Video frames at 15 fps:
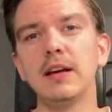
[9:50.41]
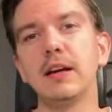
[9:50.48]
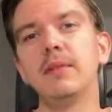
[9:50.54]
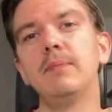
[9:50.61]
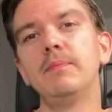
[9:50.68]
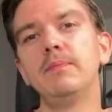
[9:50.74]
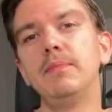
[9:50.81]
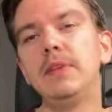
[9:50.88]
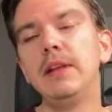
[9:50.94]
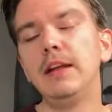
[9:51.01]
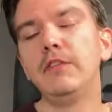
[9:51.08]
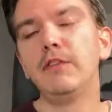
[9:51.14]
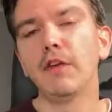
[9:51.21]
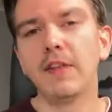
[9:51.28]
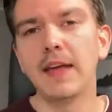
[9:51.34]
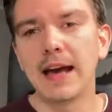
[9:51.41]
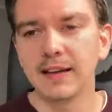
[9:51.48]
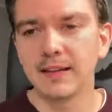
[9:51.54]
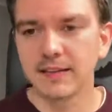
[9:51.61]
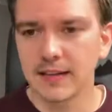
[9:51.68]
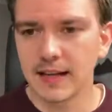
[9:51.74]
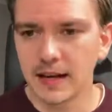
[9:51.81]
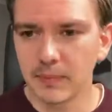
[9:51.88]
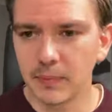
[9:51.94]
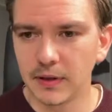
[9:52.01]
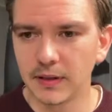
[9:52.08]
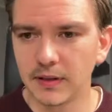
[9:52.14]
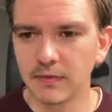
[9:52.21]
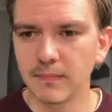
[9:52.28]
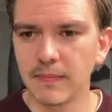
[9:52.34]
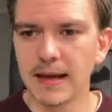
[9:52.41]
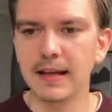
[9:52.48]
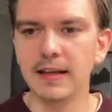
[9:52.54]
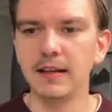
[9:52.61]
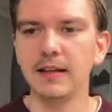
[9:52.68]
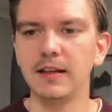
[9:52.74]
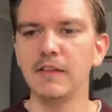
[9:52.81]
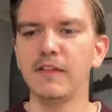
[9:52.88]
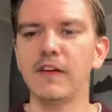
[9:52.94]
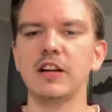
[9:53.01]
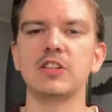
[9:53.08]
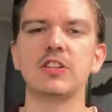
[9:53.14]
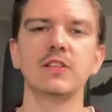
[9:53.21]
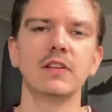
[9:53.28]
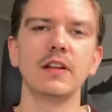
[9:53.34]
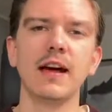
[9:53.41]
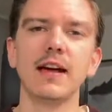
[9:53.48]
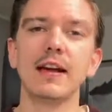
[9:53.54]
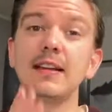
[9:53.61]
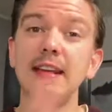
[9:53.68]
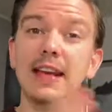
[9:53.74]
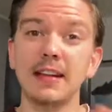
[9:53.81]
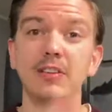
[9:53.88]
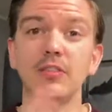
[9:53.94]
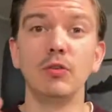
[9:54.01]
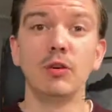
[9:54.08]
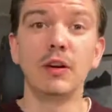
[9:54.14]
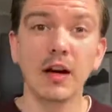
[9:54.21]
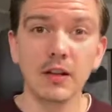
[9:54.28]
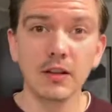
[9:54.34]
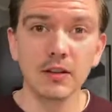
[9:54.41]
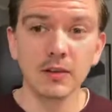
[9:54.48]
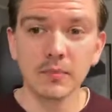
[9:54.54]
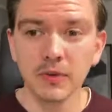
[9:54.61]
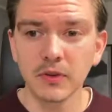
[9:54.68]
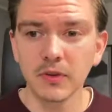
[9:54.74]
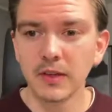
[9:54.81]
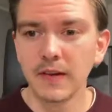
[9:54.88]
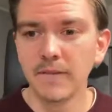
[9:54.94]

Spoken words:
need for that step is mainly functions like text to columns.